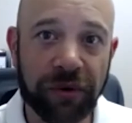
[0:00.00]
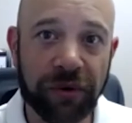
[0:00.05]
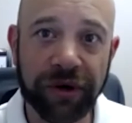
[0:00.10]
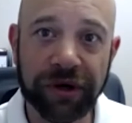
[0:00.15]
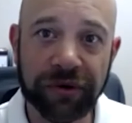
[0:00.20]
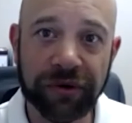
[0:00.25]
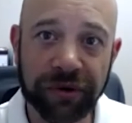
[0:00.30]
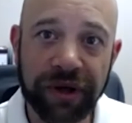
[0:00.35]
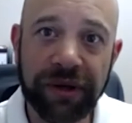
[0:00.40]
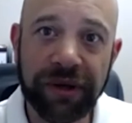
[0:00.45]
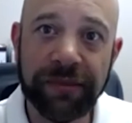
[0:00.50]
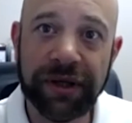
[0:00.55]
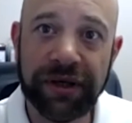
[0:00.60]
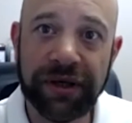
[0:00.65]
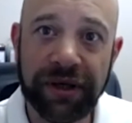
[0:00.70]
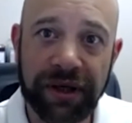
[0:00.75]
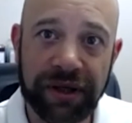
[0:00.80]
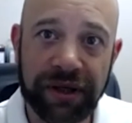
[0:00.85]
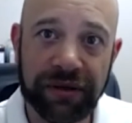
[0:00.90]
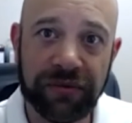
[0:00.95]

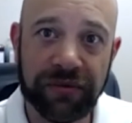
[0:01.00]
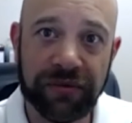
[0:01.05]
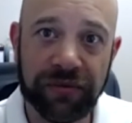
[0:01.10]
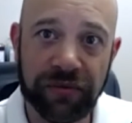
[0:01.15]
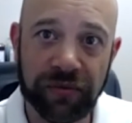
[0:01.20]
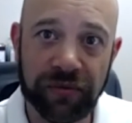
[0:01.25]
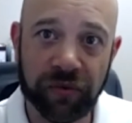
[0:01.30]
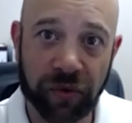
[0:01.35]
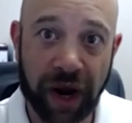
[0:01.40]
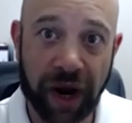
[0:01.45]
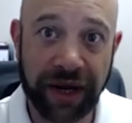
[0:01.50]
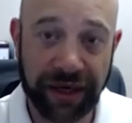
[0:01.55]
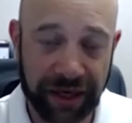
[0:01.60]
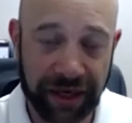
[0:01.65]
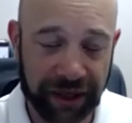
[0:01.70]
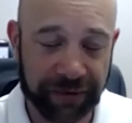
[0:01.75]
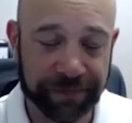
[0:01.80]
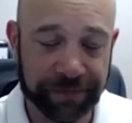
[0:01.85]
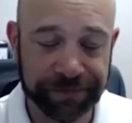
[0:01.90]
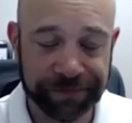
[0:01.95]
agreement in
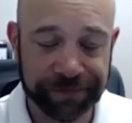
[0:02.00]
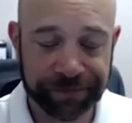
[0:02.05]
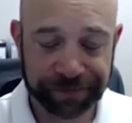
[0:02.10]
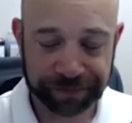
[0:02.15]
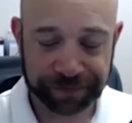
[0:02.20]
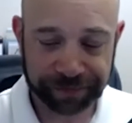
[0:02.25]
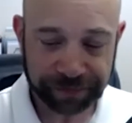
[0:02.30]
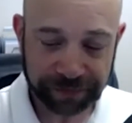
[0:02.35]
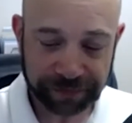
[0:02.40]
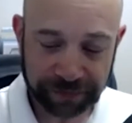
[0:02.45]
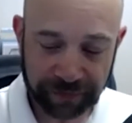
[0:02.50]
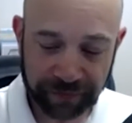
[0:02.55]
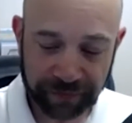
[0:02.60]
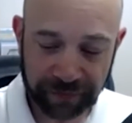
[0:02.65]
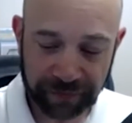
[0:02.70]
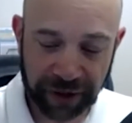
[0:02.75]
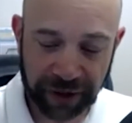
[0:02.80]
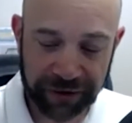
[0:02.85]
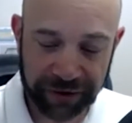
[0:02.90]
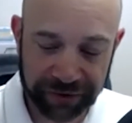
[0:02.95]
writing,
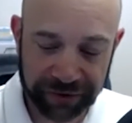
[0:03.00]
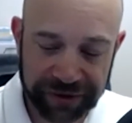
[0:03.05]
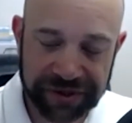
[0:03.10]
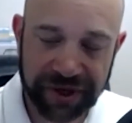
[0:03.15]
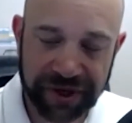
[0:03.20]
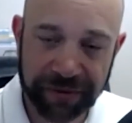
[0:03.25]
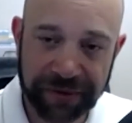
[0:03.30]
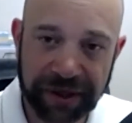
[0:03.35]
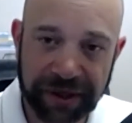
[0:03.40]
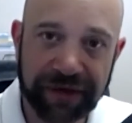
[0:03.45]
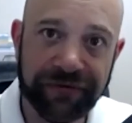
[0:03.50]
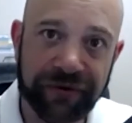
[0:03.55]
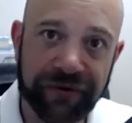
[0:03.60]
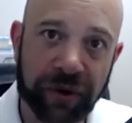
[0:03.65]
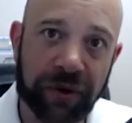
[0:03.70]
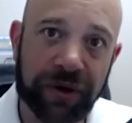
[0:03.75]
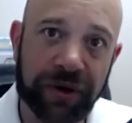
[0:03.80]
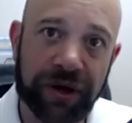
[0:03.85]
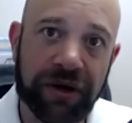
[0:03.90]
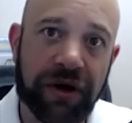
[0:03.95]
there is something in
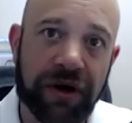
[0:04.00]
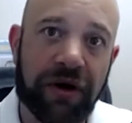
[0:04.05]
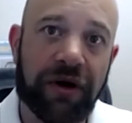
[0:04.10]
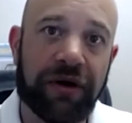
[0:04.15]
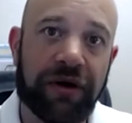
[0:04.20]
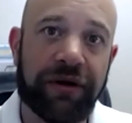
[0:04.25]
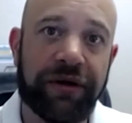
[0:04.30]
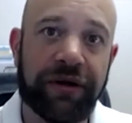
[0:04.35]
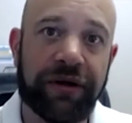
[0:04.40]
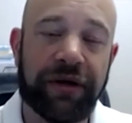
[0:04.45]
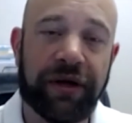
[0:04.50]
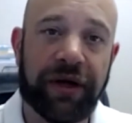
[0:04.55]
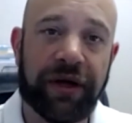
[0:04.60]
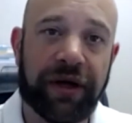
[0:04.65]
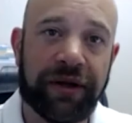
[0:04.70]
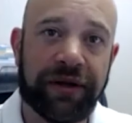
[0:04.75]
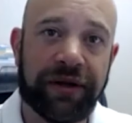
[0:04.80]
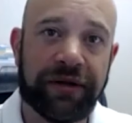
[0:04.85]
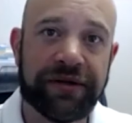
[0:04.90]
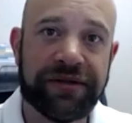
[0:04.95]
Florida called
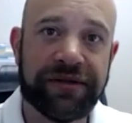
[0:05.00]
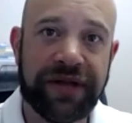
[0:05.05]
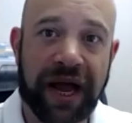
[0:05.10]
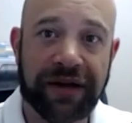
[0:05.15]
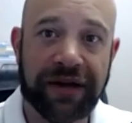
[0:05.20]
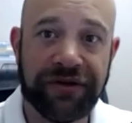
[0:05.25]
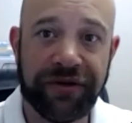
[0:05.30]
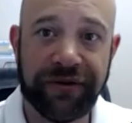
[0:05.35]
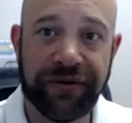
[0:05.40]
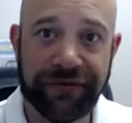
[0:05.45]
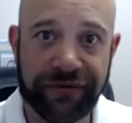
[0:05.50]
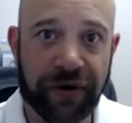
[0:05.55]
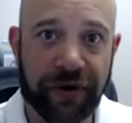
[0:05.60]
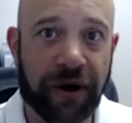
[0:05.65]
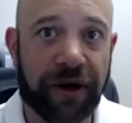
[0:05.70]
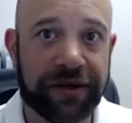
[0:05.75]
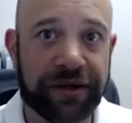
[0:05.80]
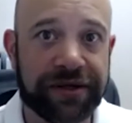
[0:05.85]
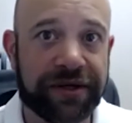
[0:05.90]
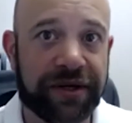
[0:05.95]
the statute of
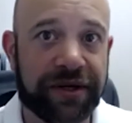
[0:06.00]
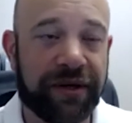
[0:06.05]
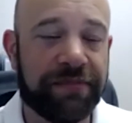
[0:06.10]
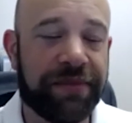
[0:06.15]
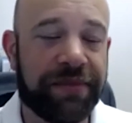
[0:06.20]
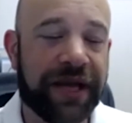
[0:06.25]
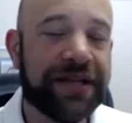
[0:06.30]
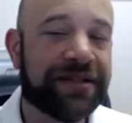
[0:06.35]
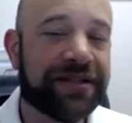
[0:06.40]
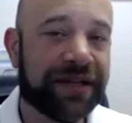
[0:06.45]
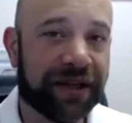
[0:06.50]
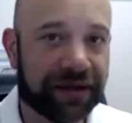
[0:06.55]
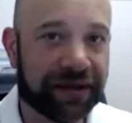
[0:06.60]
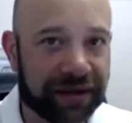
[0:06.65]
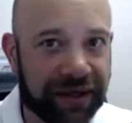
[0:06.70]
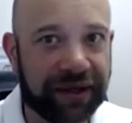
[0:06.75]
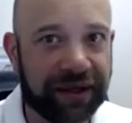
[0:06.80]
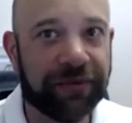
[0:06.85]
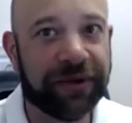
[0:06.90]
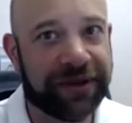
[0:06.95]
frauds. And
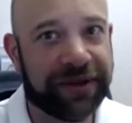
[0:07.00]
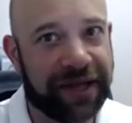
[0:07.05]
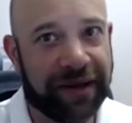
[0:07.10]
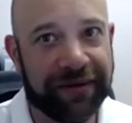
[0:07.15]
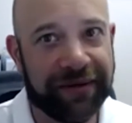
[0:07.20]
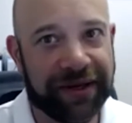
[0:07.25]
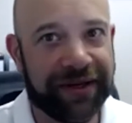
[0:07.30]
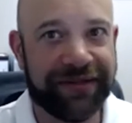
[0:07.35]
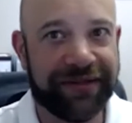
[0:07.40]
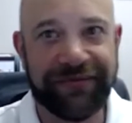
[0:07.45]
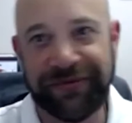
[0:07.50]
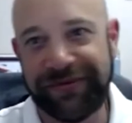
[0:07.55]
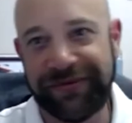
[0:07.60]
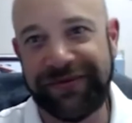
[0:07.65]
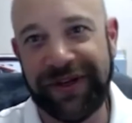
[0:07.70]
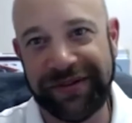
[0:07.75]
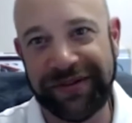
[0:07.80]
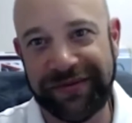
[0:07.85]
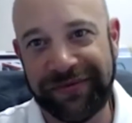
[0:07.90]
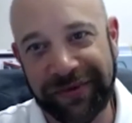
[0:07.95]
basically it
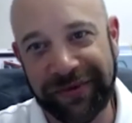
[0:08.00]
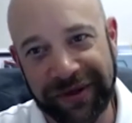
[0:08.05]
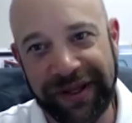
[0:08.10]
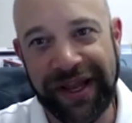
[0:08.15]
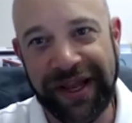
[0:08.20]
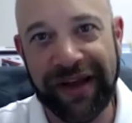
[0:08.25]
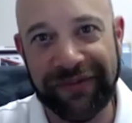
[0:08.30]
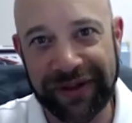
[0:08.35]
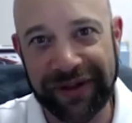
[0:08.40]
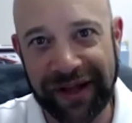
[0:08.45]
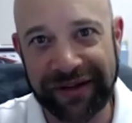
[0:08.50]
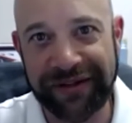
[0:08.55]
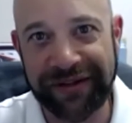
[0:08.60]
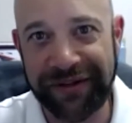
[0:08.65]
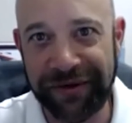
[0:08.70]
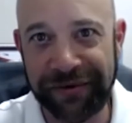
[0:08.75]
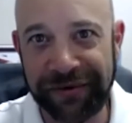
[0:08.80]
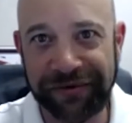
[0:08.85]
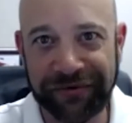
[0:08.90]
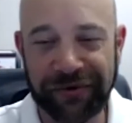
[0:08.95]
doesn't really have a lot to
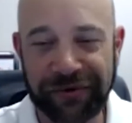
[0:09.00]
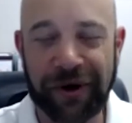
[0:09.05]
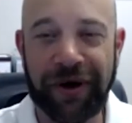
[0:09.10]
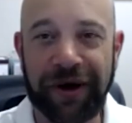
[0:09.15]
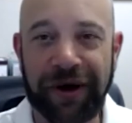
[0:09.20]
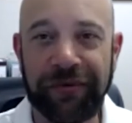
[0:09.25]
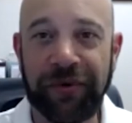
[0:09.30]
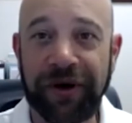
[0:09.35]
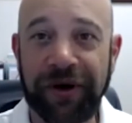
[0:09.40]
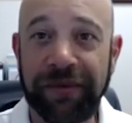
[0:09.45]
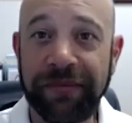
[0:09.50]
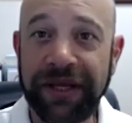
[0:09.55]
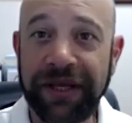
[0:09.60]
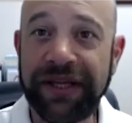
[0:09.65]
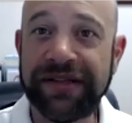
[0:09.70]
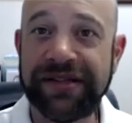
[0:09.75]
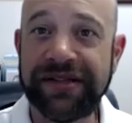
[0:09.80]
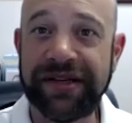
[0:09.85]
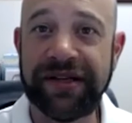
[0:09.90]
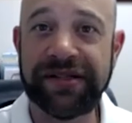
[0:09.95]
do with fraud. What it
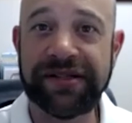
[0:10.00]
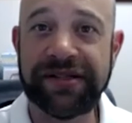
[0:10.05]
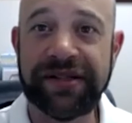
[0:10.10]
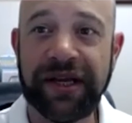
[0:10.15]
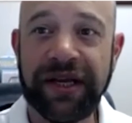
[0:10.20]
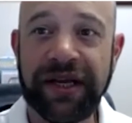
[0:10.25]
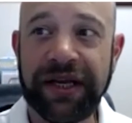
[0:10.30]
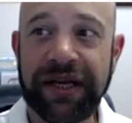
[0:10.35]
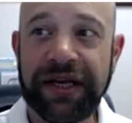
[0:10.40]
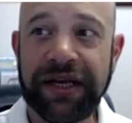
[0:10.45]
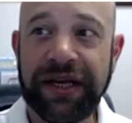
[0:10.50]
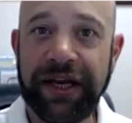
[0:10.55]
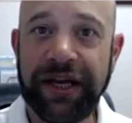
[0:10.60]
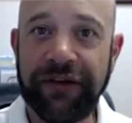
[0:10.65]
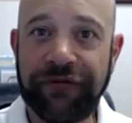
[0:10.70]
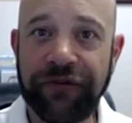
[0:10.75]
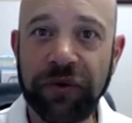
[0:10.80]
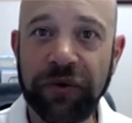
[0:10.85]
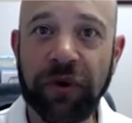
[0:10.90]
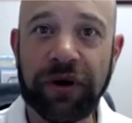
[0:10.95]
means is
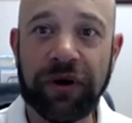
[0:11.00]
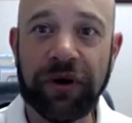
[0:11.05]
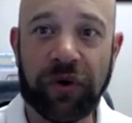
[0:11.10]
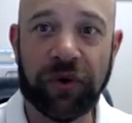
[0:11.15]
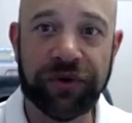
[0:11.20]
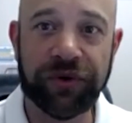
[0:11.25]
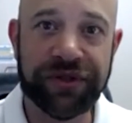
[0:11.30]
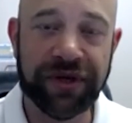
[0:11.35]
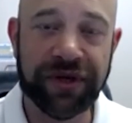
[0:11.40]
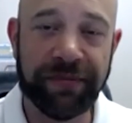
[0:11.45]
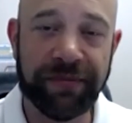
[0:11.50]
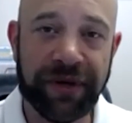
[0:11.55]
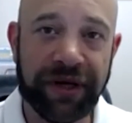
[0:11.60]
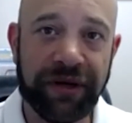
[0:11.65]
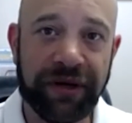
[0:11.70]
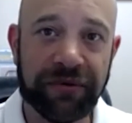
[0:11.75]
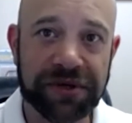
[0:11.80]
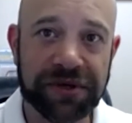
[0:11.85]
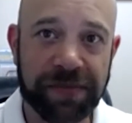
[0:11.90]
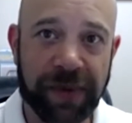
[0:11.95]
if you want to hold
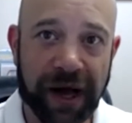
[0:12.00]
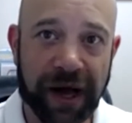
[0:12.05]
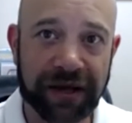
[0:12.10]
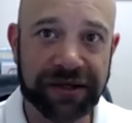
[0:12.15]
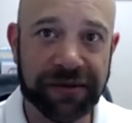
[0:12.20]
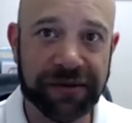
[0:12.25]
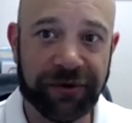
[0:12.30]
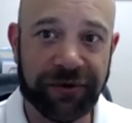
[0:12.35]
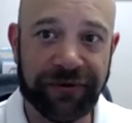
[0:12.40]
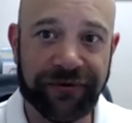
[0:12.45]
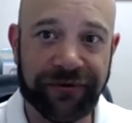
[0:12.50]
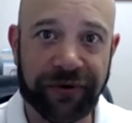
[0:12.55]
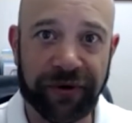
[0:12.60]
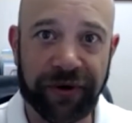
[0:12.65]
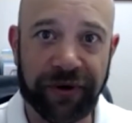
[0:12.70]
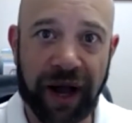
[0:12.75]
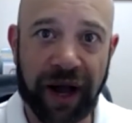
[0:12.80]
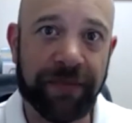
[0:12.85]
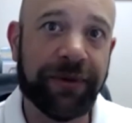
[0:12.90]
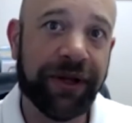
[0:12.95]
somebody responsible for
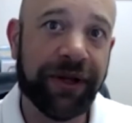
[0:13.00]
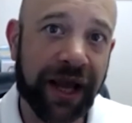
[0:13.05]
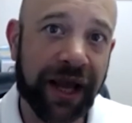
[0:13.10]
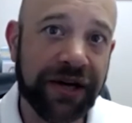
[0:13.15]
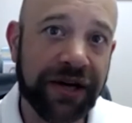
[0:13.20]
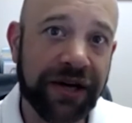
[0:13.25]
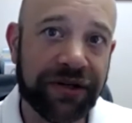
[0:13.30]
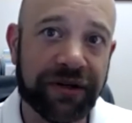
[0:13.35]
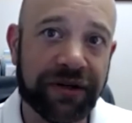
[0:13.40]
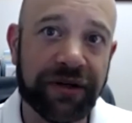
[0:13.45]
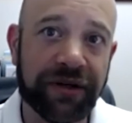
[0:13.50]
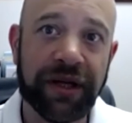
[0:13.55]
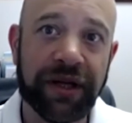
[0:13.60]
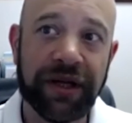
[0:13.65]
an obligation,